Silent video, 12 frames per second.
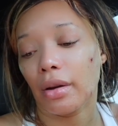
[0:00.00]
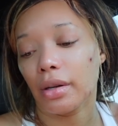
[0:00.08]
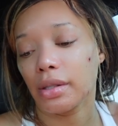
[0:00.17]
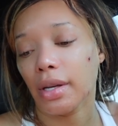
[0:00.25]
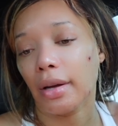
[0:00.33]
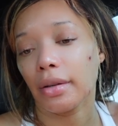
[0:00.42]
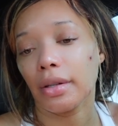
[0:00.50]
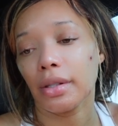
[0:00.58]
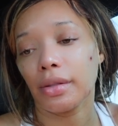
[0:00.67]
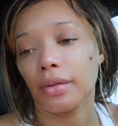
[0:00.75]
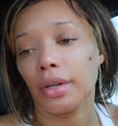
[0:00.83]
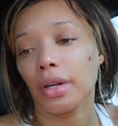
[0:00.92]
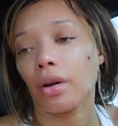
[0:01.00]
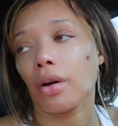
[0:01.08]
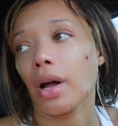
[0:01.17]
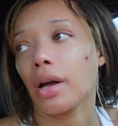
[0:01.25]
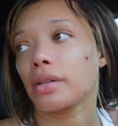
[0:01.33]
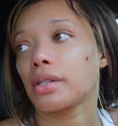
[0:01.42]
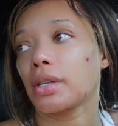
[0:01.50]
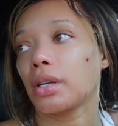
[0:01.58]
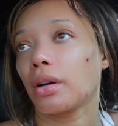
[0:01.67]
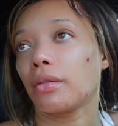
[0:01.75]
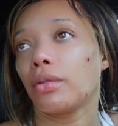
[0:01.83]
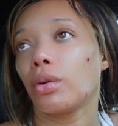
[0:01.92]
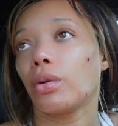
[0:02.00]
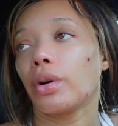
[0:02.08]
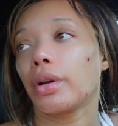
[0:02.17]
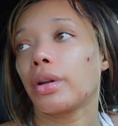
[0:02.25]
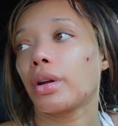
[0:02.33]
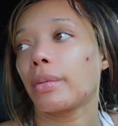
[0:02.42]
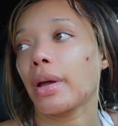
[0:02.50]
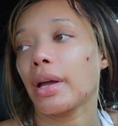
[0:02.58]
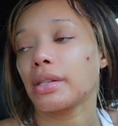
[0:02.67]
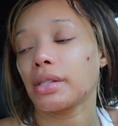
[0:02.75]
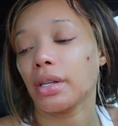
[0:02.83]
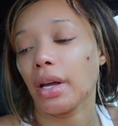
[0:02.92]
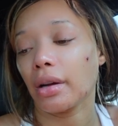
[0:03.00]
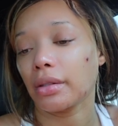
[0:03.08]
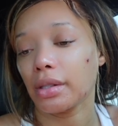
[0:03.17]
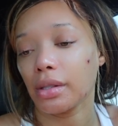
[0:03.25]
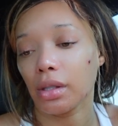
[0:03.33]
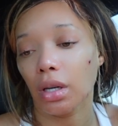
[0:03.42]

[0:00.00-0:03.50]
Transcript: ought to title this video how to avoid passing out this